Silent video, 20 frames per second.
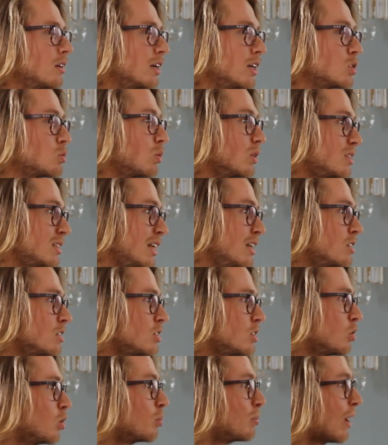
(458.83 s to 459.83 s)
is what
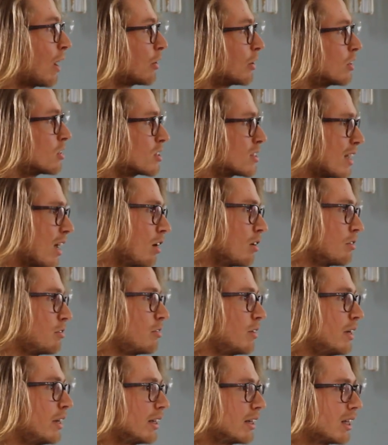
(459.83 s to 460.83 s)
teaches you about
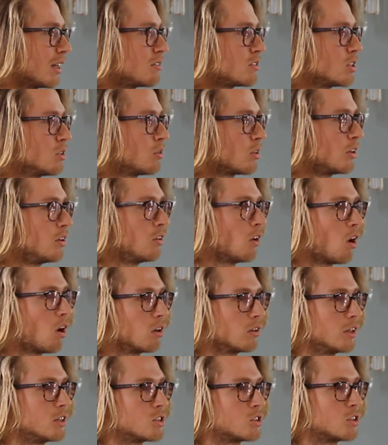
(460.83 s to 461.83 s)
yourself, and it gives you the
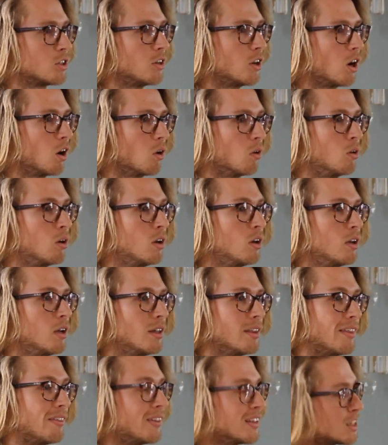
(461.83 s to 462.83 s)
knowledge to know
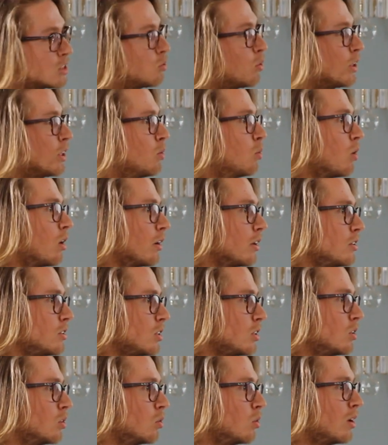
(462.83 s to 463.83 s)
that this is what you want
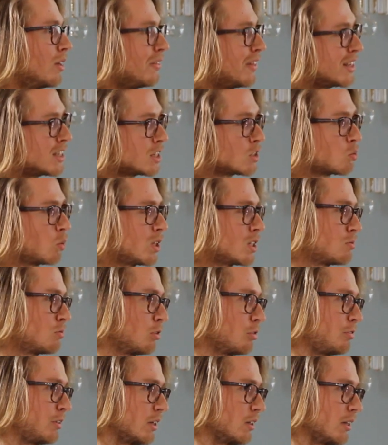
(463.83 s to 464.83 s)
to do, this is what's
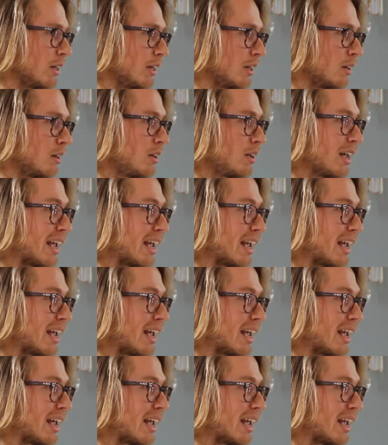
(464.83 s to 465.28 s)
fulfilling,